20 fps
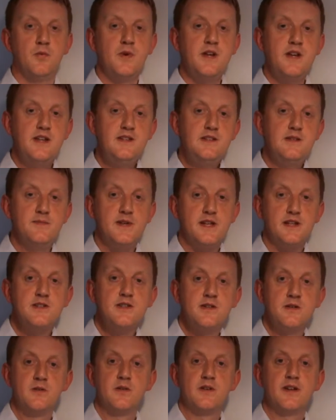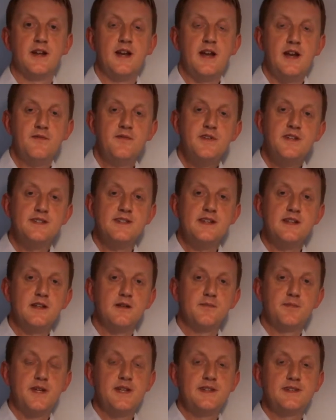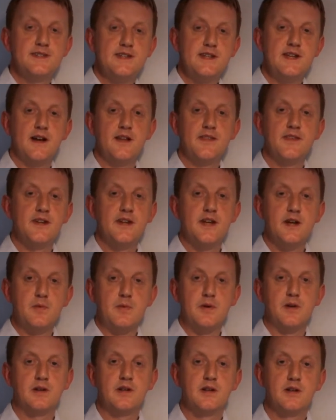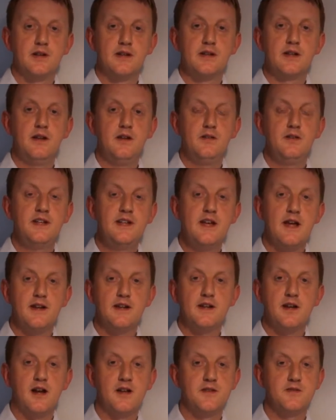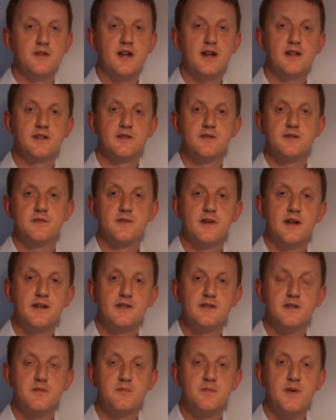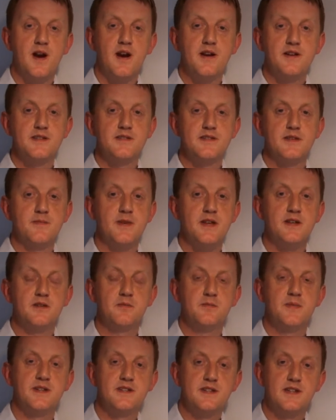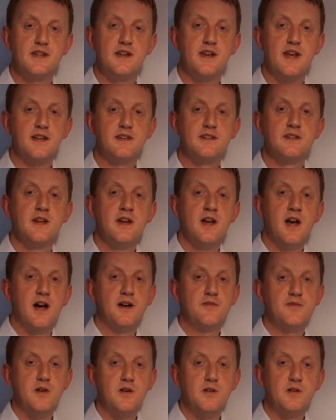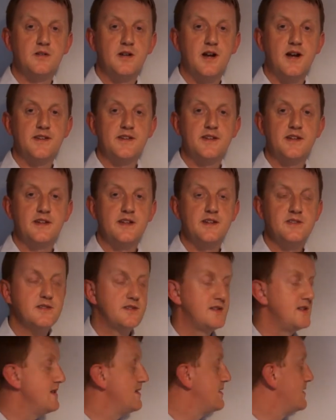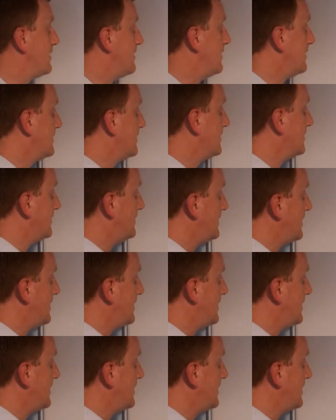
we need to make sure that every single PC on the network, including any contractors or any third parties that may come in to connect, have all got the agent installed.